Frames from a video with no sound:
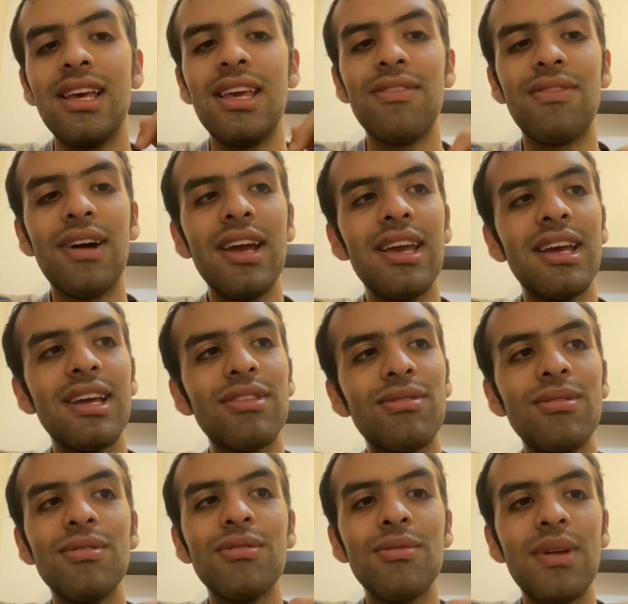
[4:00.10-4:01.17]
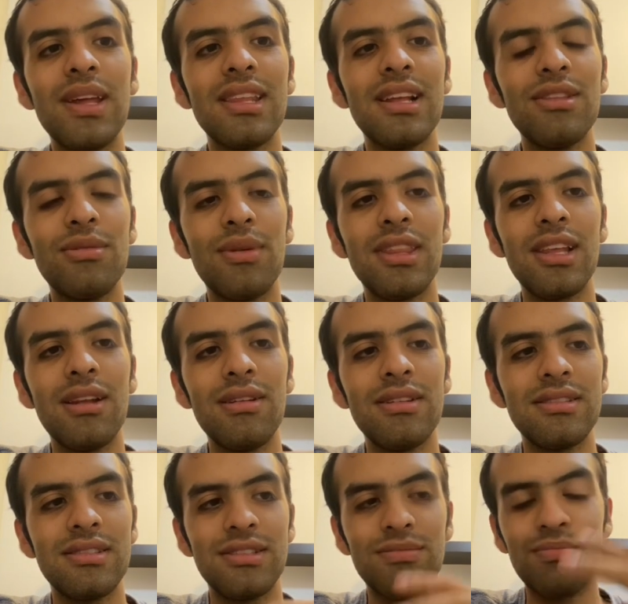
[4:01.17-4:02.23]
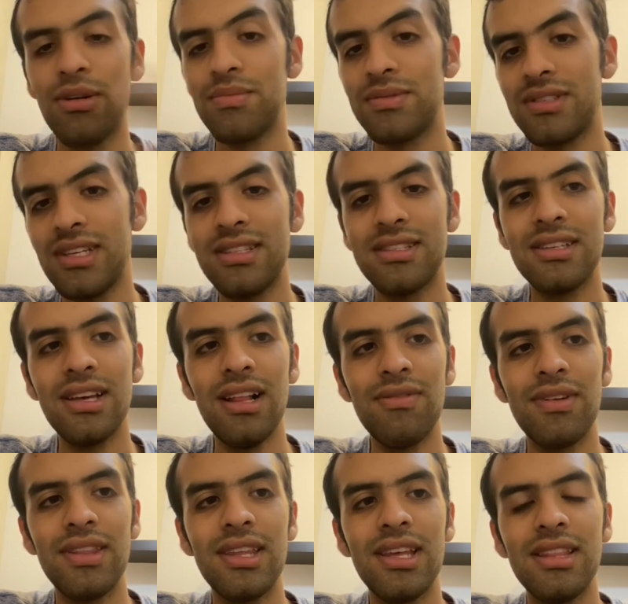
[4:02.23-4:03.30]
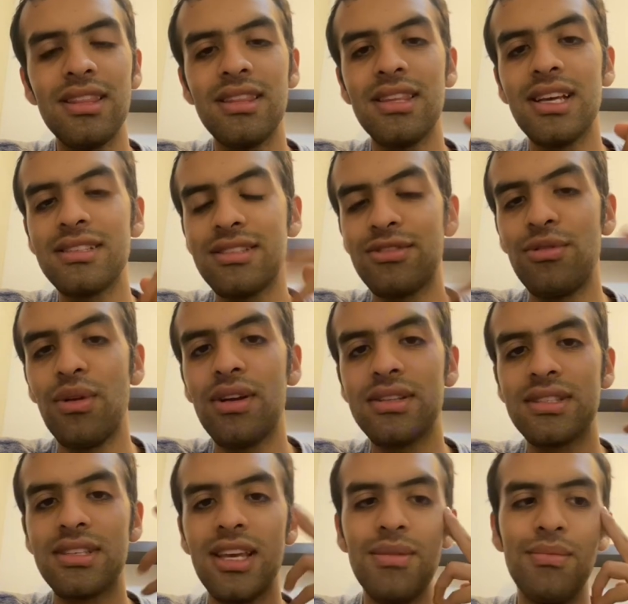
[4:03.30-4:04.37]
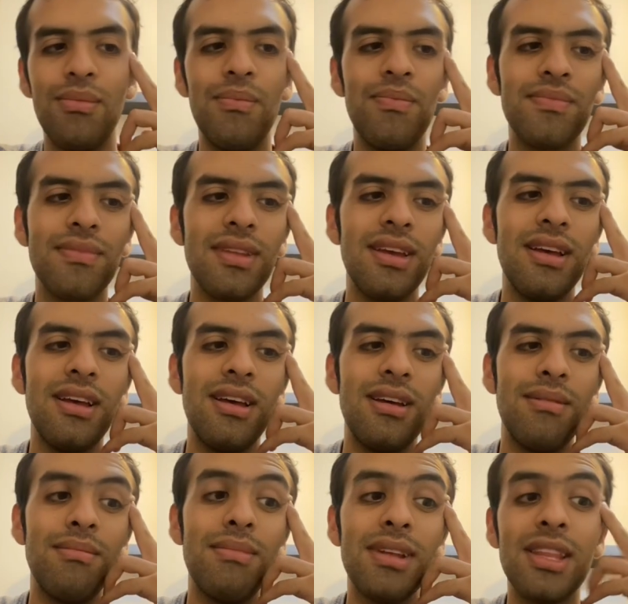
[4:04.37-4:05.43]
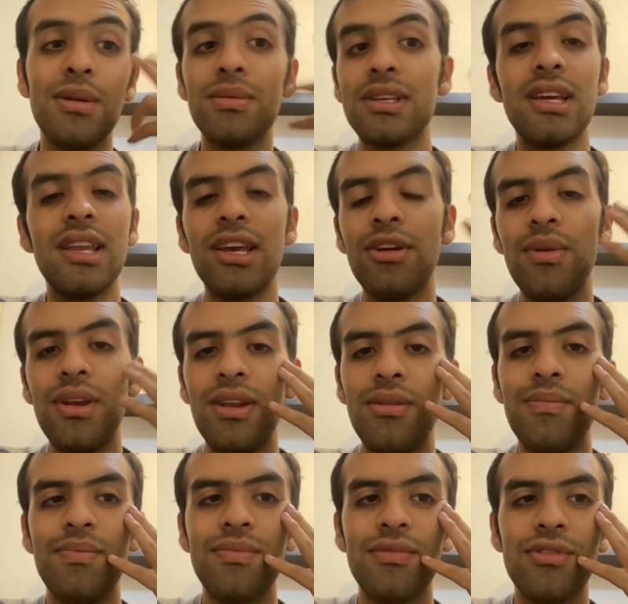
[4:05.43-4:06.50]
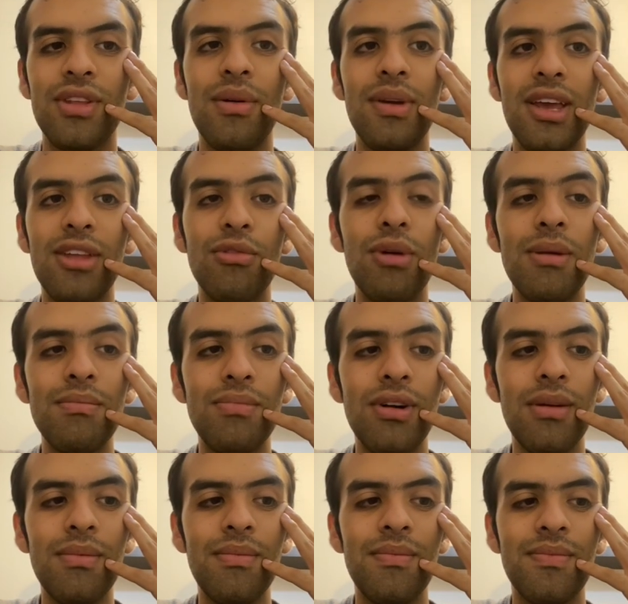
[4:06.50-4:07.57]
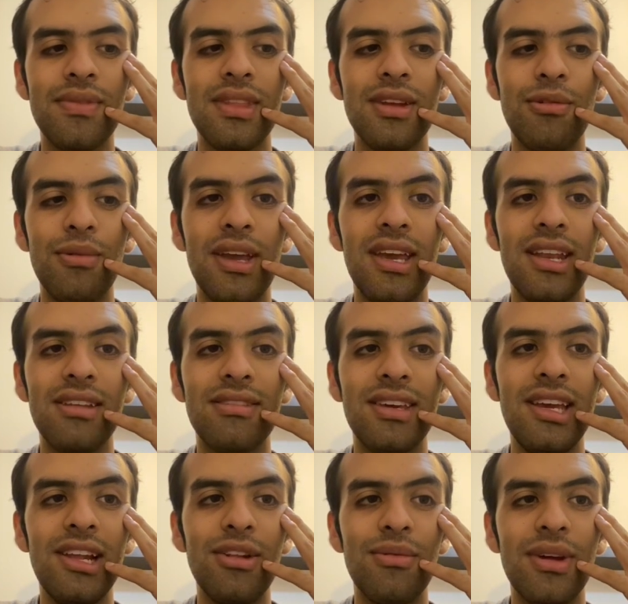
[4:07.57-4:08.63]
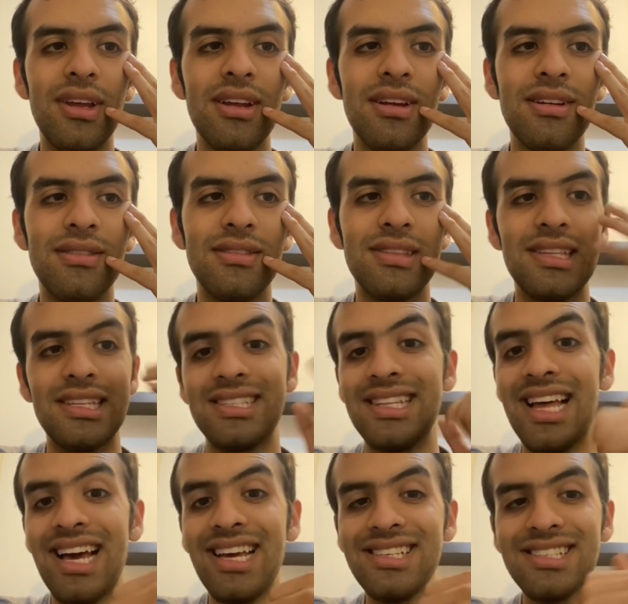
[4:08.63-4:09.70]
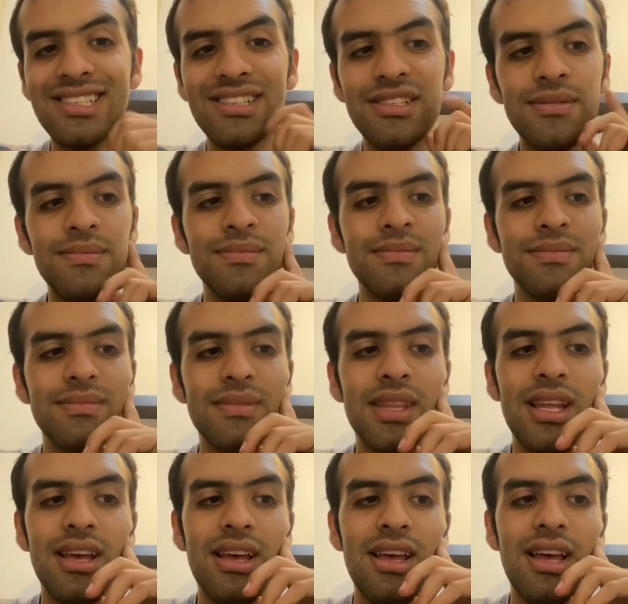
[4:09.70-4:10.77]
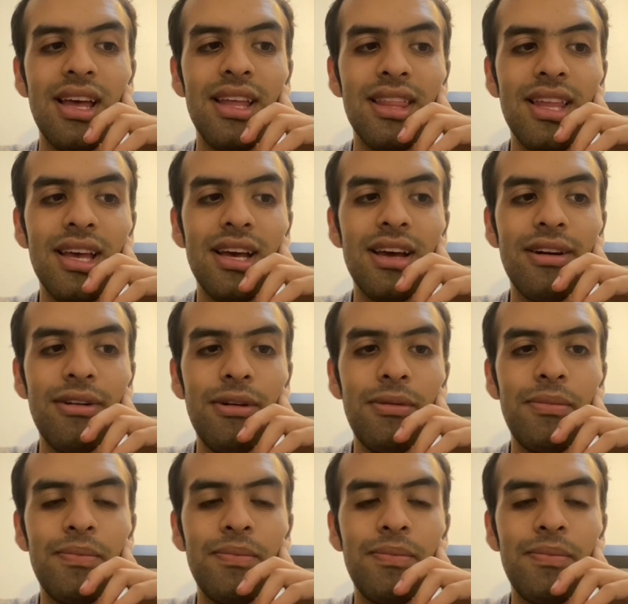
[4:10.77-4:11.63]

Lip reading: if I get to use Durendal pops itself and then that triggers him, but I was getting greedy. Now I get 1 pop, we hit a skill drain, it's nice, and now